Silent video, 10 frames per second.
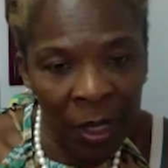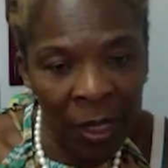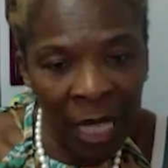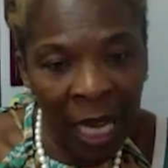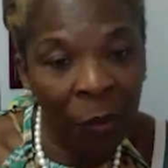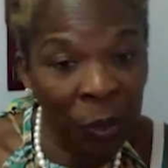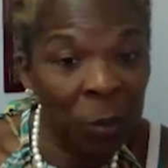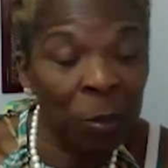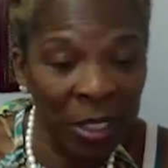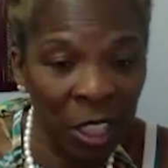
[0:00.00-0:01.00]
not
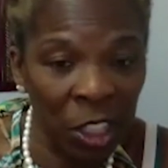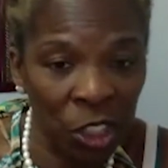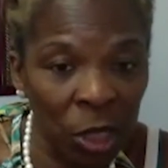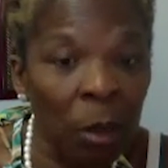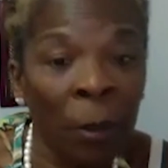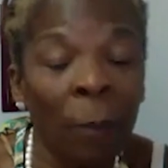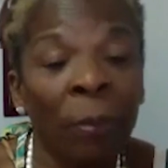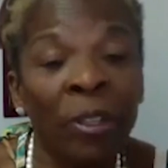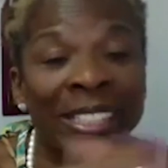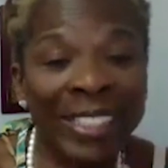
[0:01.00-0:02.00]
reposition, but
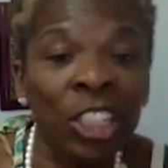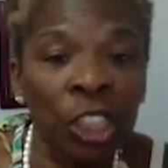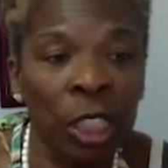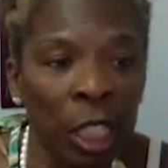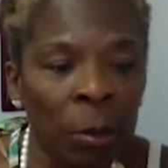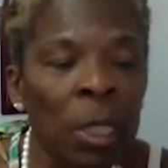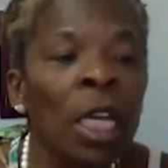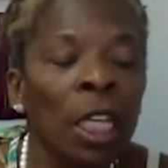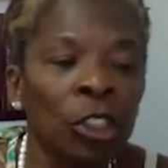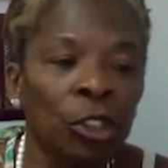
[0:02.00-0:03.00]
position them
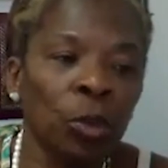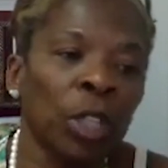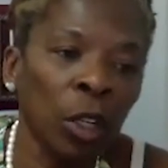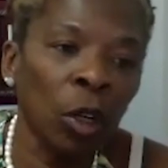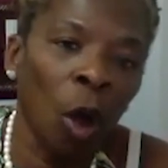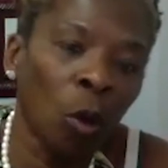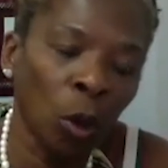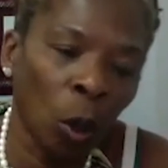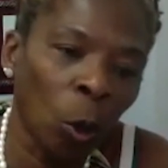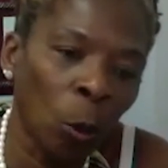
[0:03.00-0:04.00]
into their
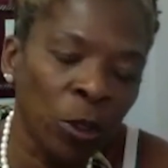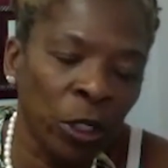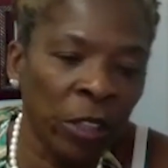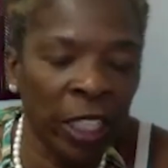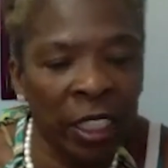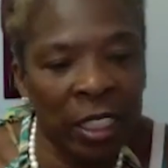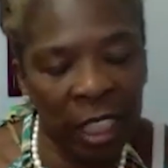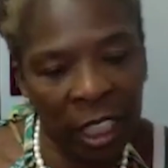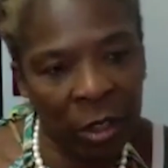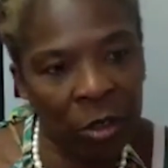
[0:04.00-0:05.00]
own home so that they can
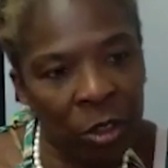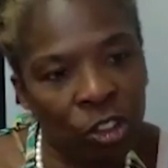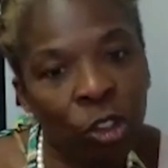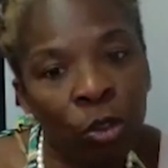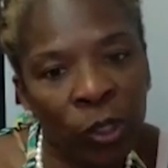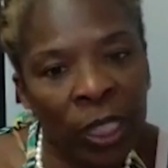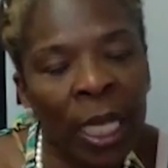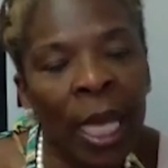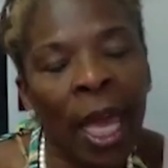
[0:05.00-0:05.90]
take care of their children.